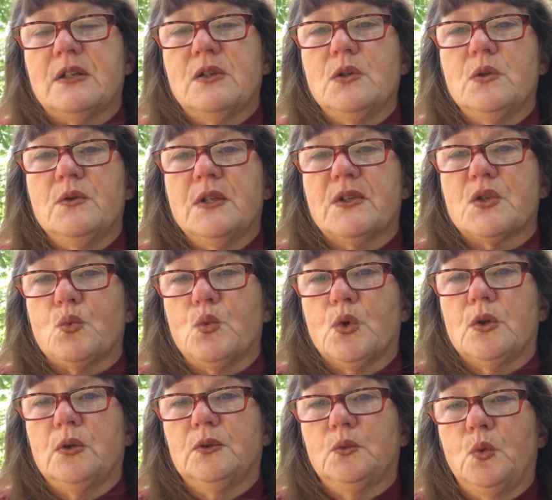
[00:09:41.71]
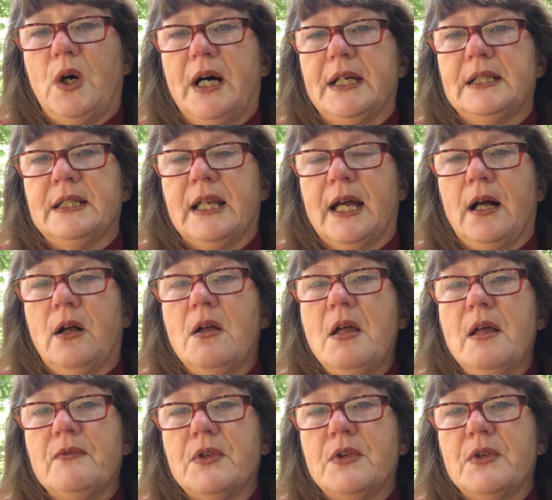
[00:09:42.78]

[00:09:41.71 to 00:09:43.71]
to do this worldwide now.